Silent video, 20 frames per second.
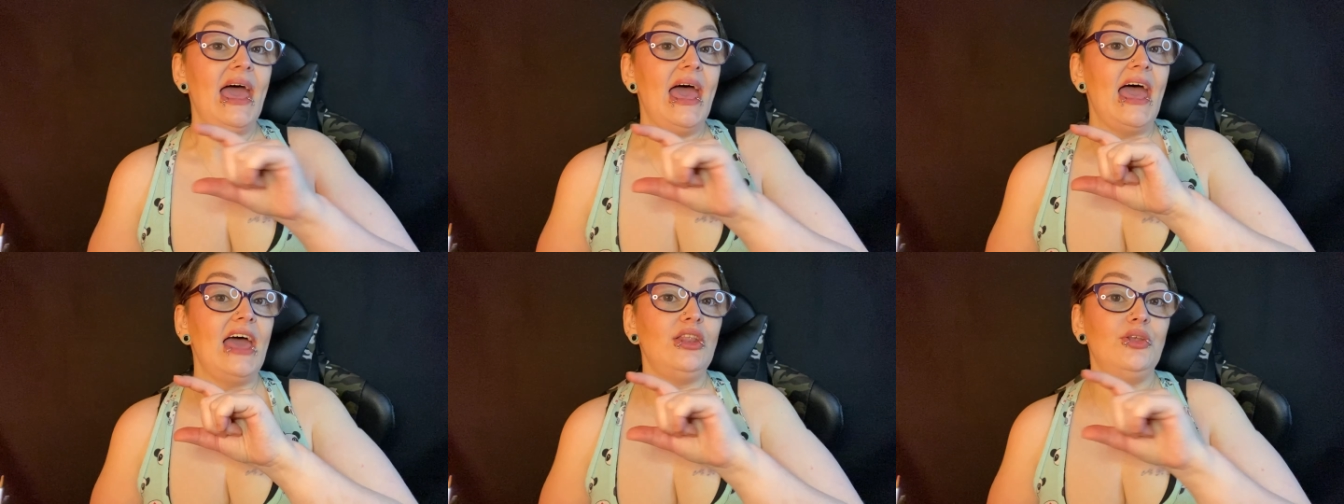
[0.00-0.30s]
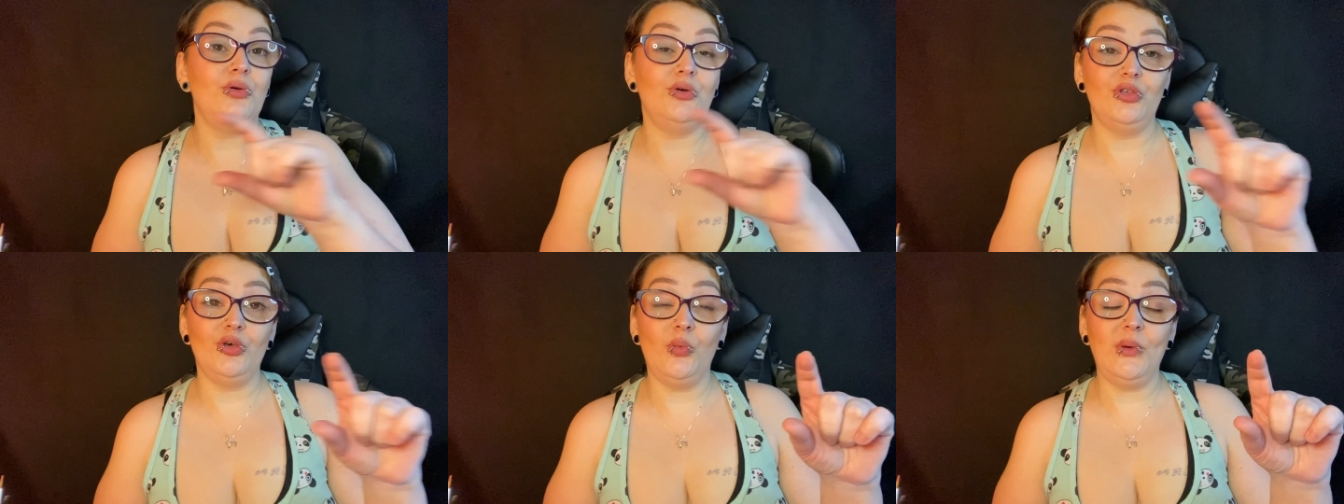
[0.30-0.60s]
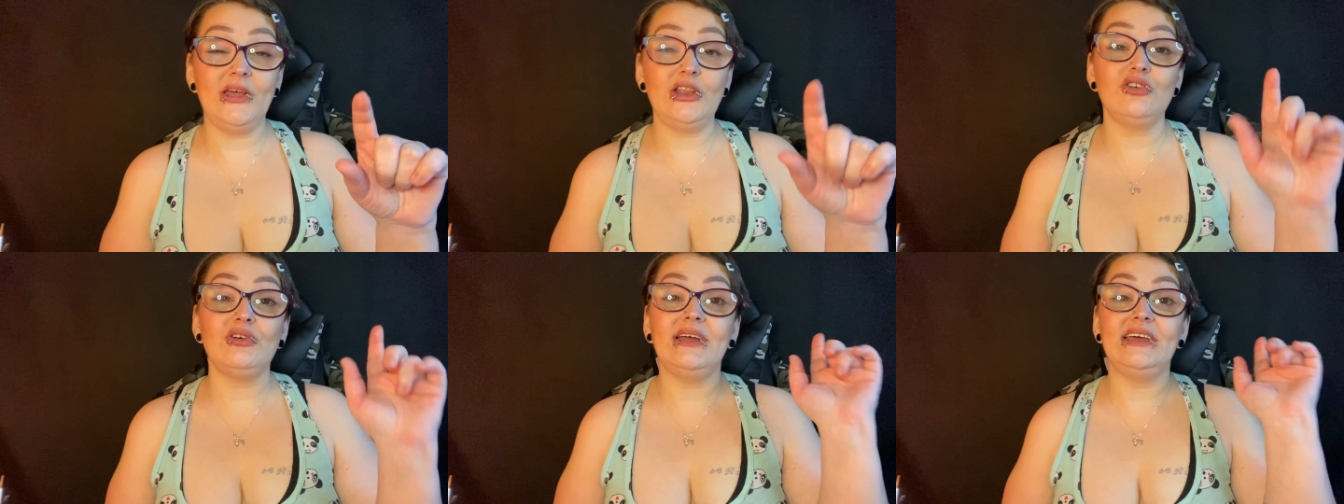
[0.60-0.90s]
and who the
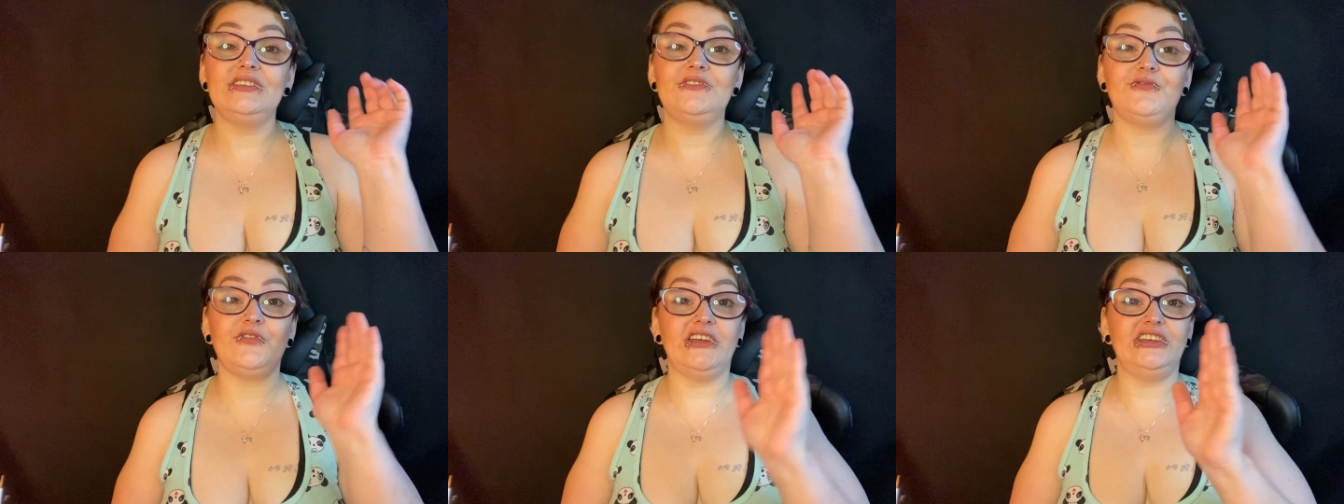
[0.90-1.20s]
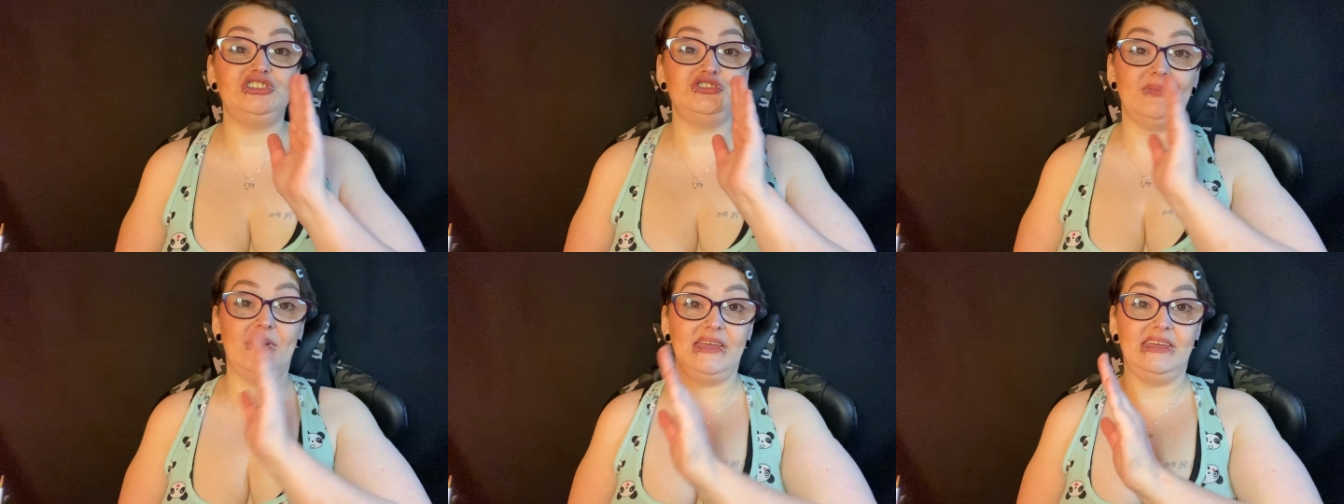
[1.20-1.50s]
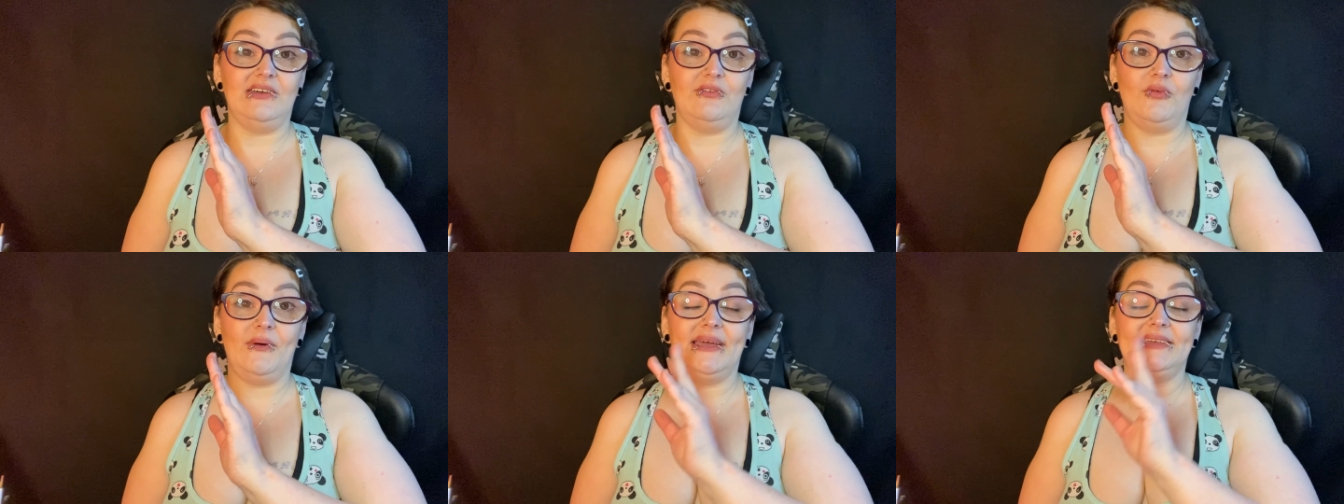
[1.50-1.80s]
winner is for each of my
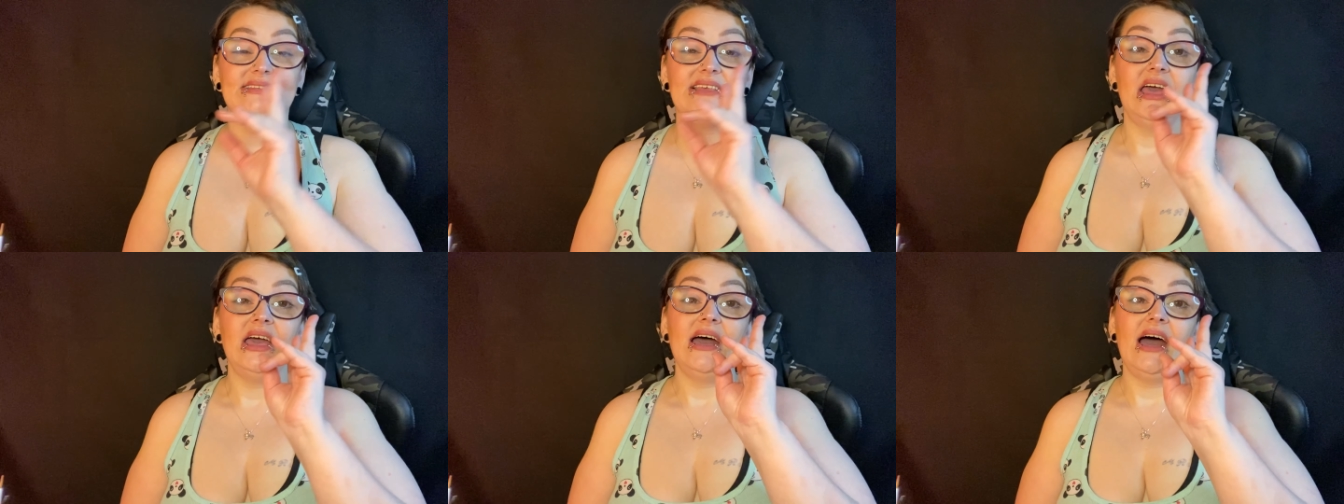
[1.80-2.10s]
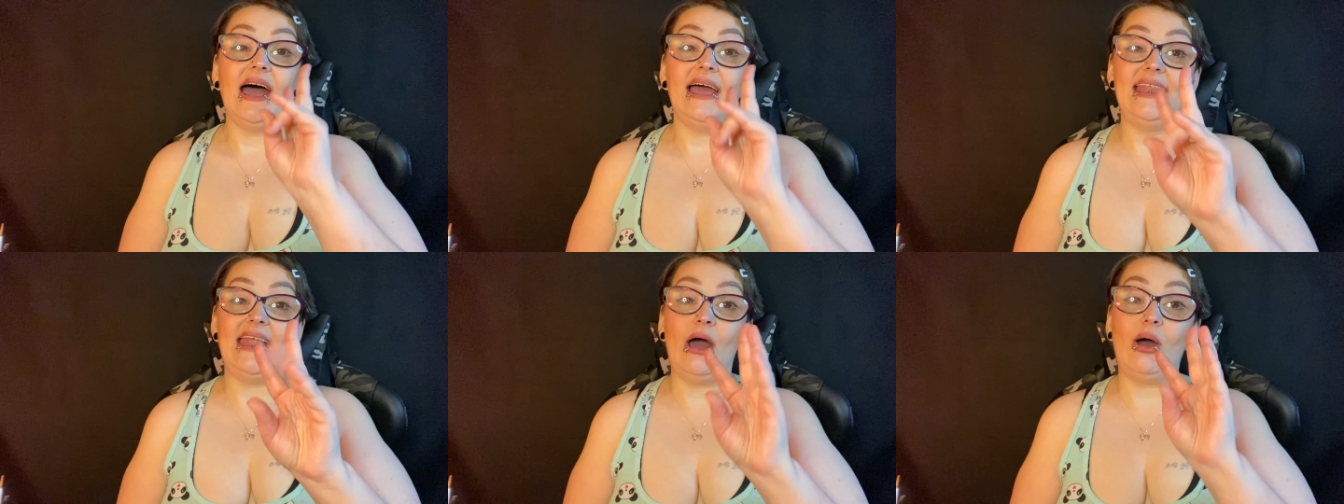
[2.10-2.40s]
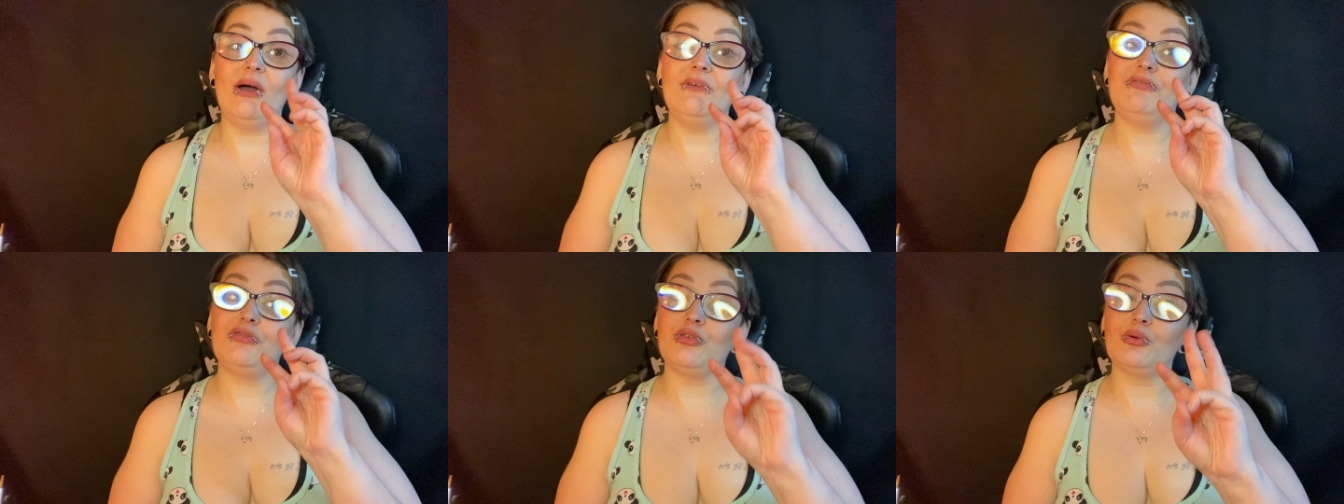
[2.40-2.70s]
giveaways. I now
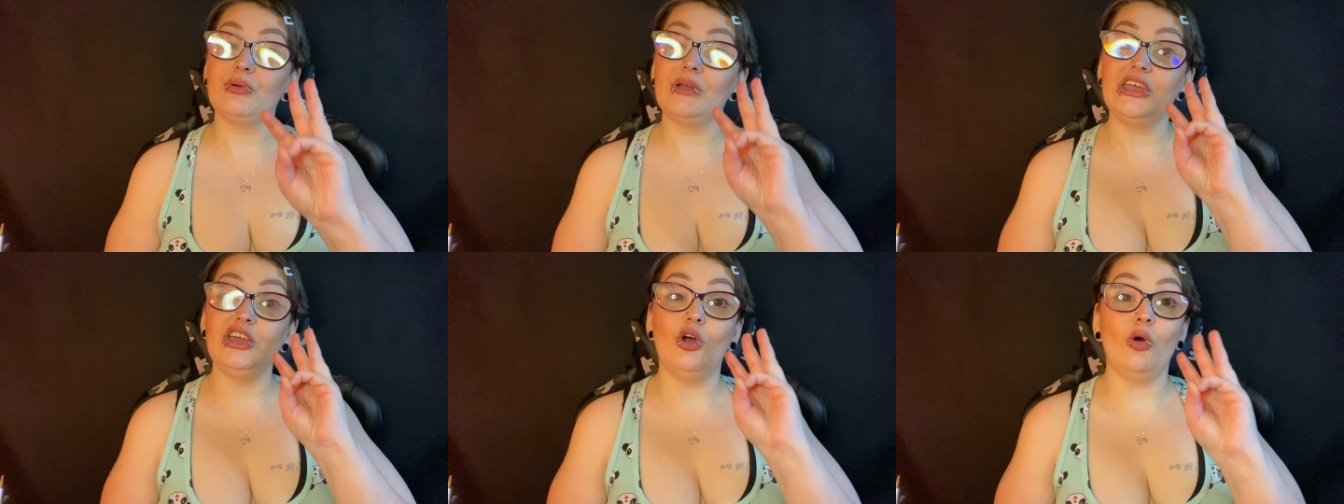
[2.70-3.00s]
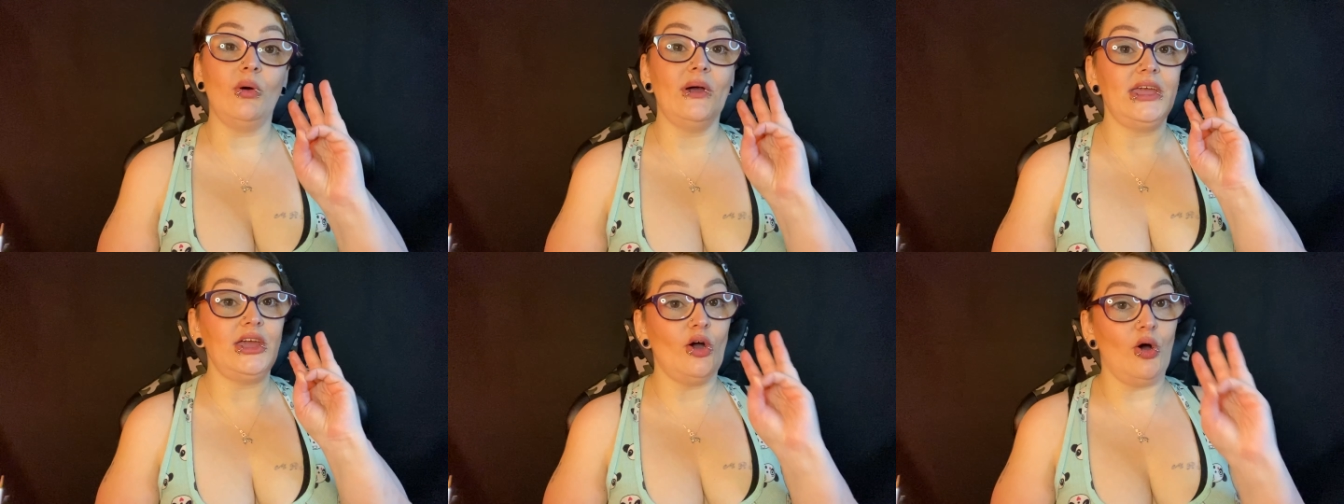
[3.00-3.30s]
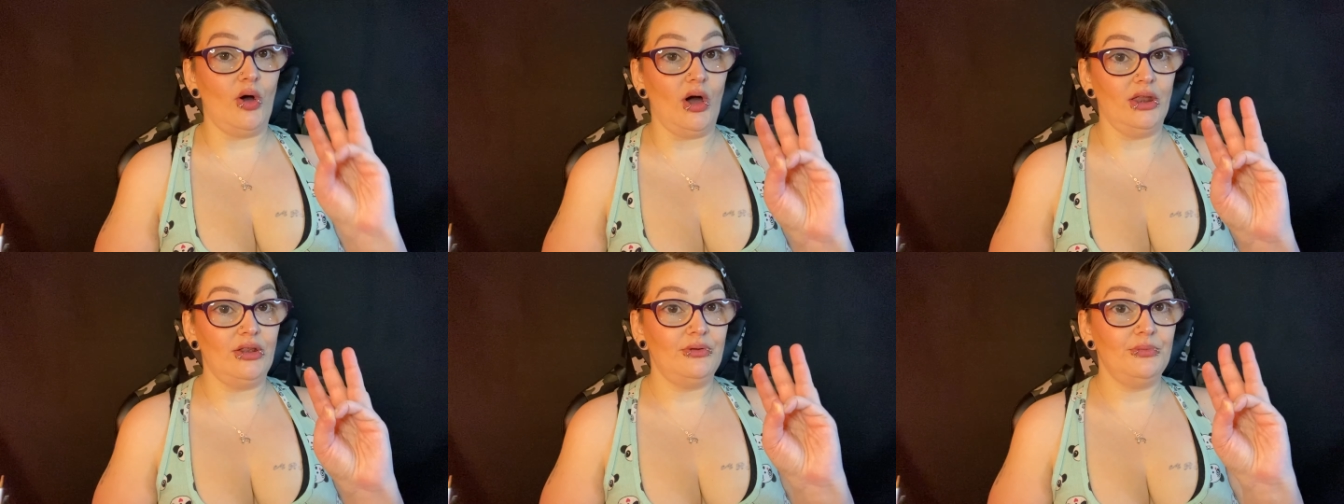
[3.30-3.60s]
have three going
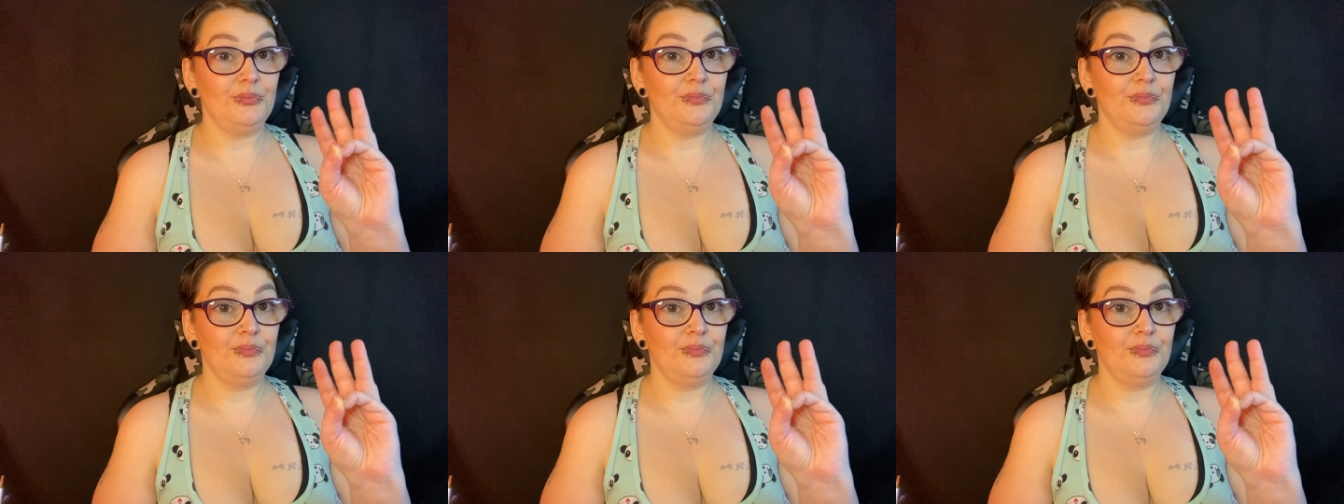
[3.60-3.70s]
on.